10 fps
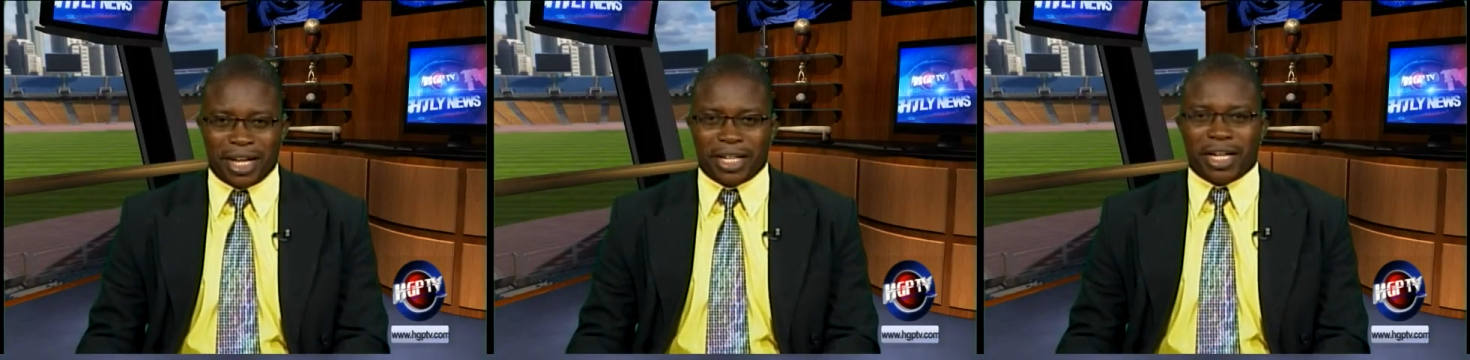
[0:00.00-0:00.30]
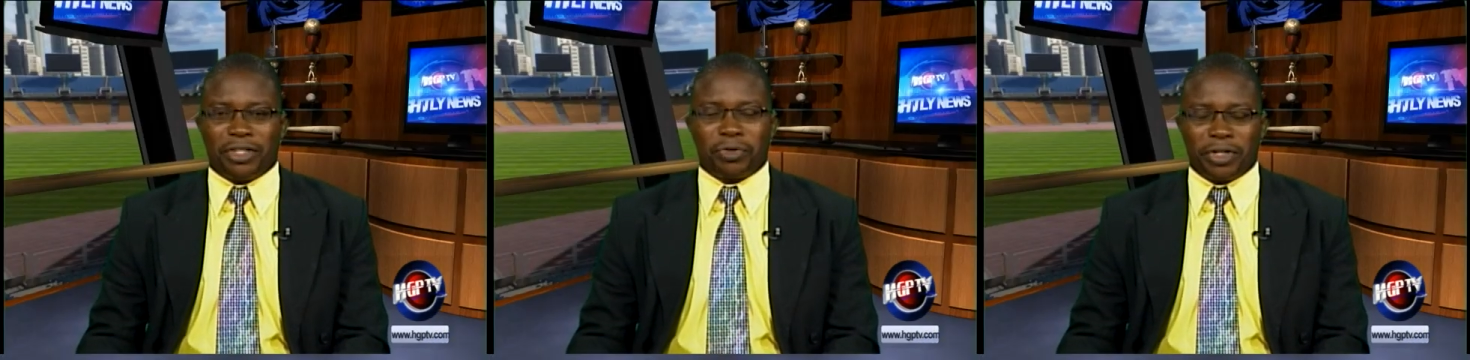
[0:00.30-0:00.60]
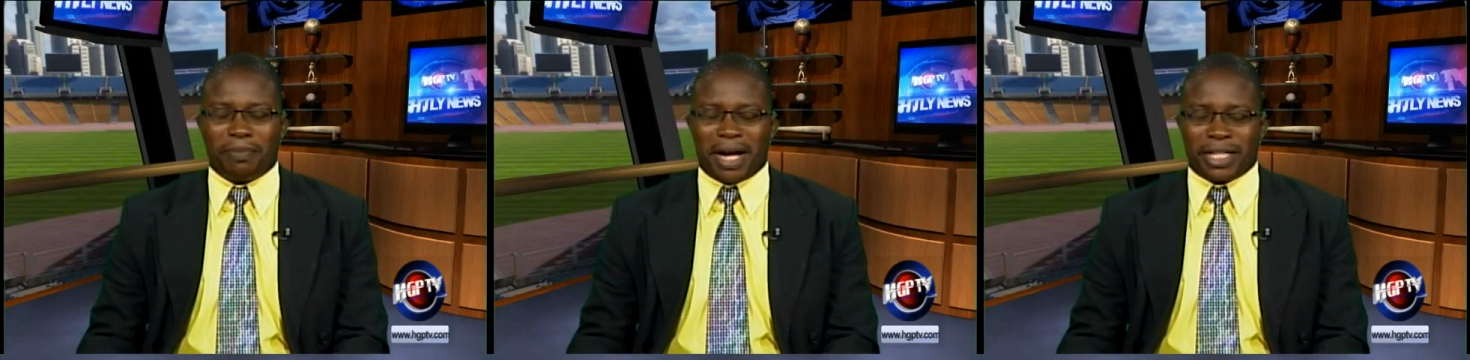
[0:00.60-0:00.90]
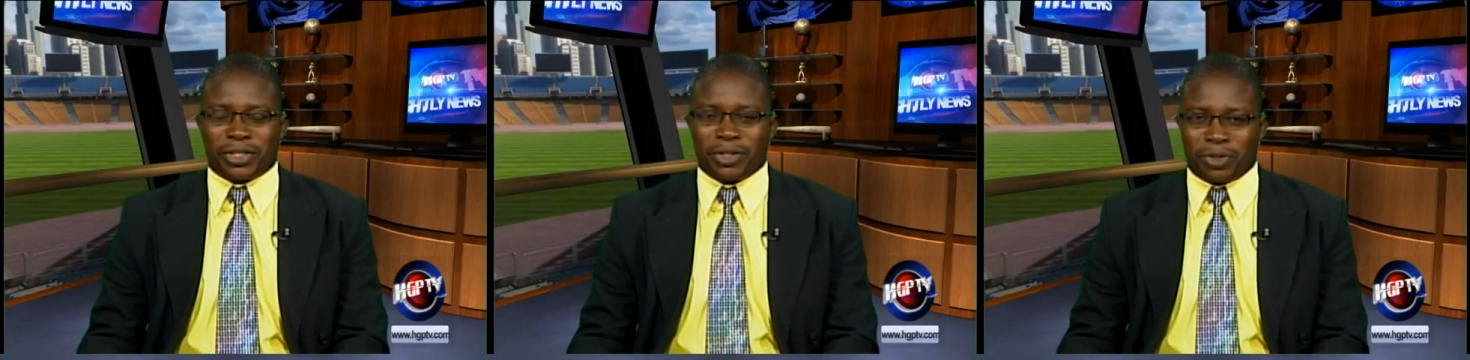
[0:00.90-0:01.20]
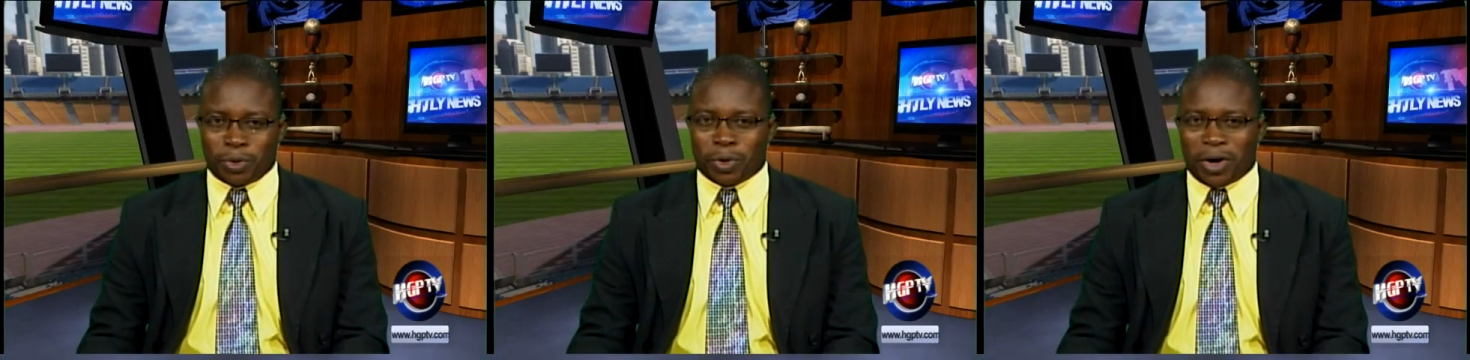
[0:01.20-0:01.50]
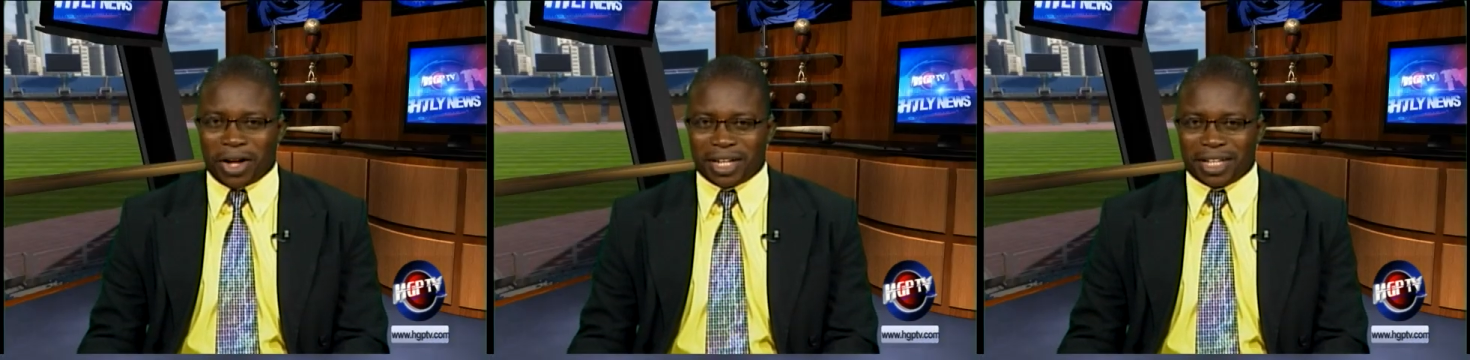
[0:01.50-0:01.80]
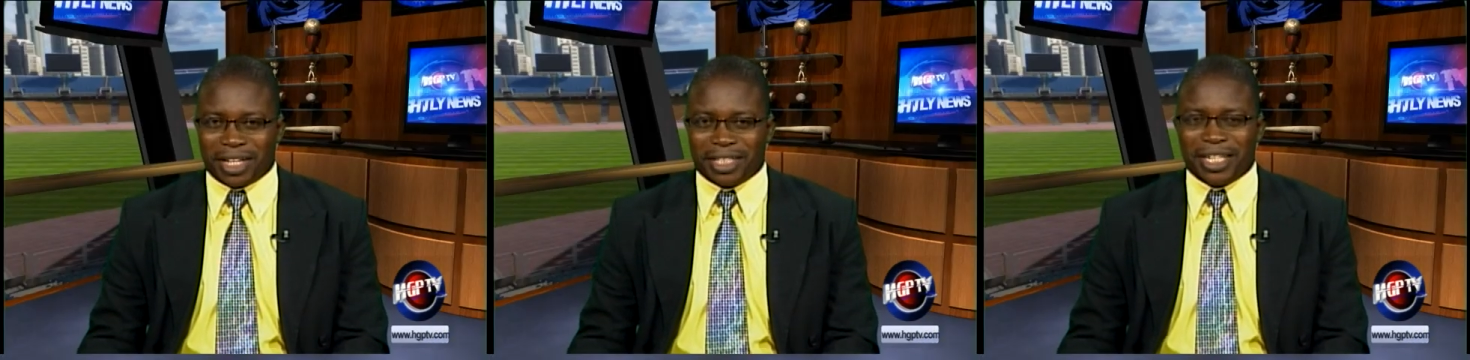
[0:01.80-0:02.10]
They drew the match 2-2.
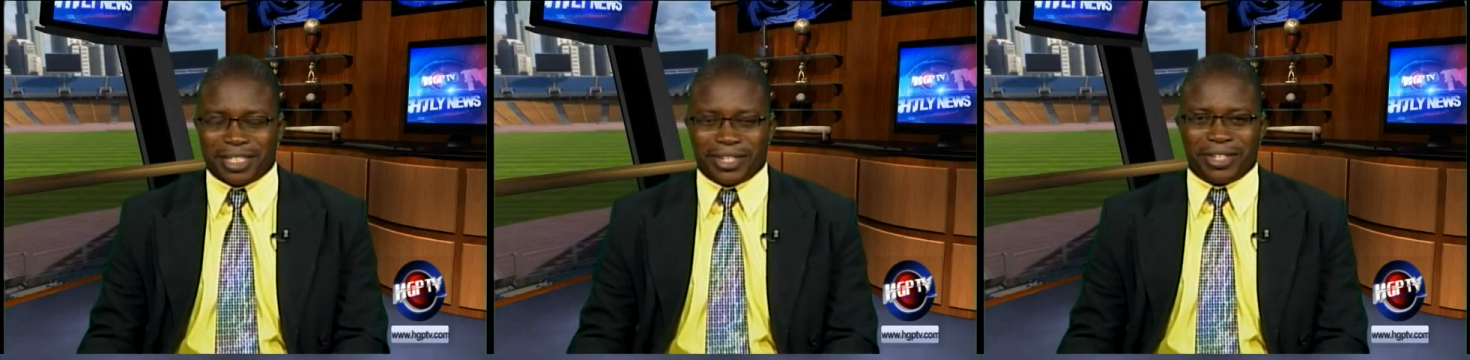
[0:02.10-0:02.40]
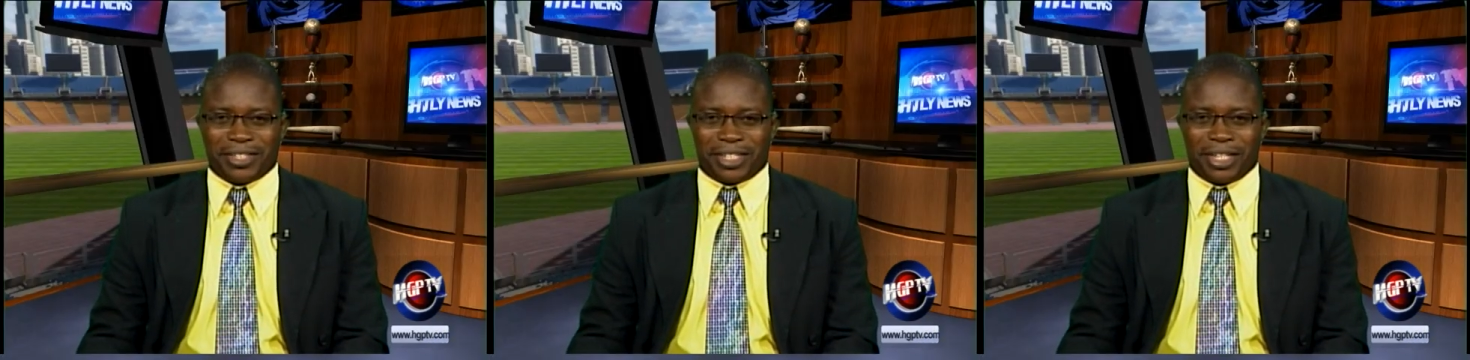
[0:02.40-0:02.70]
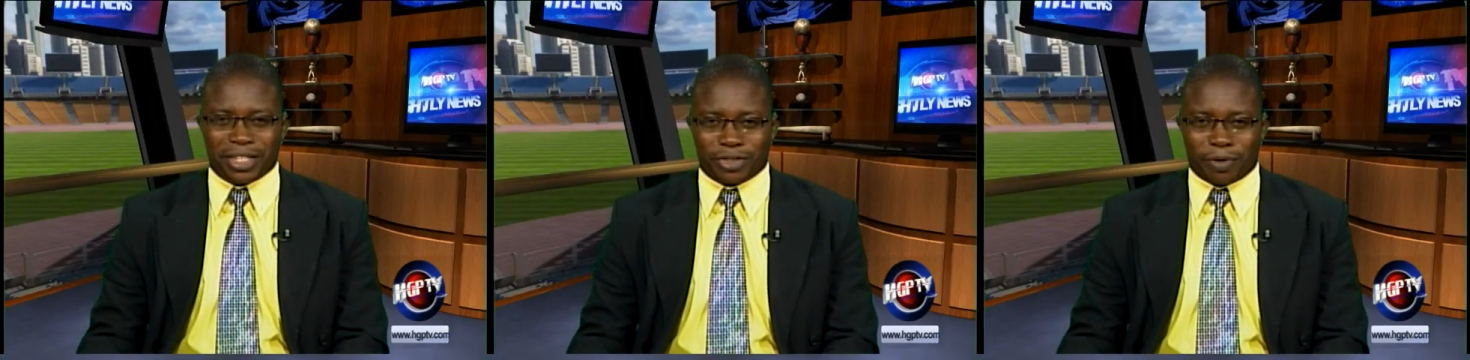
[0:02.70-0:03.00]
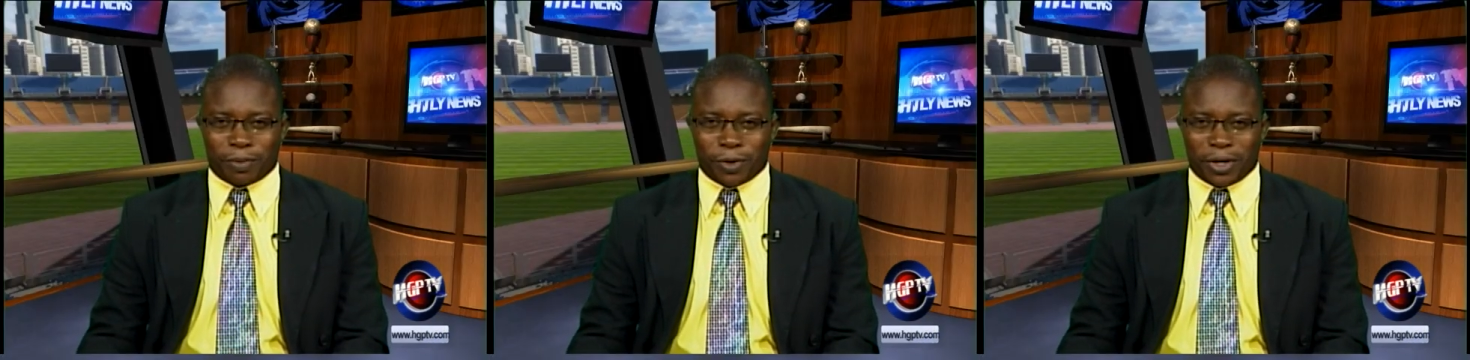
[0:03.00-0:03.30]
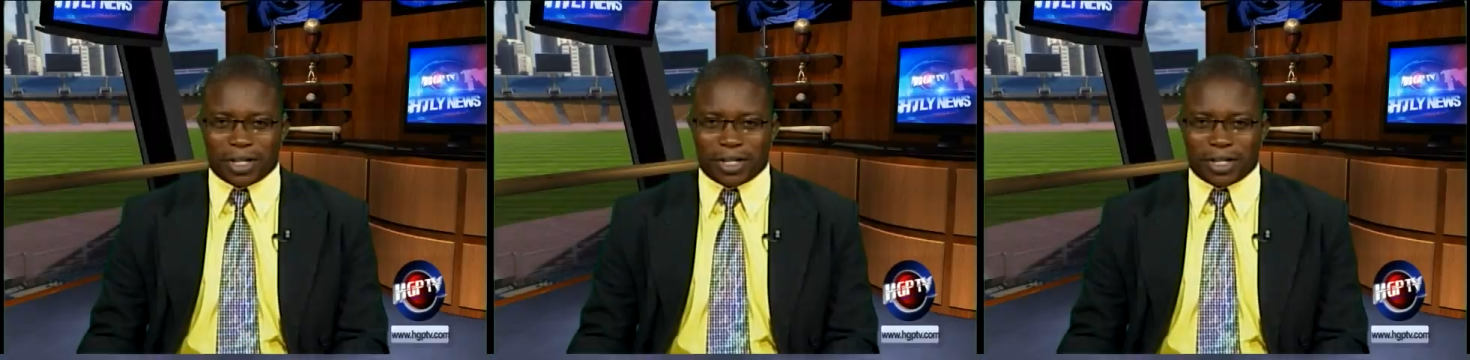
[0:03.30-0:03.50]
Details in this report.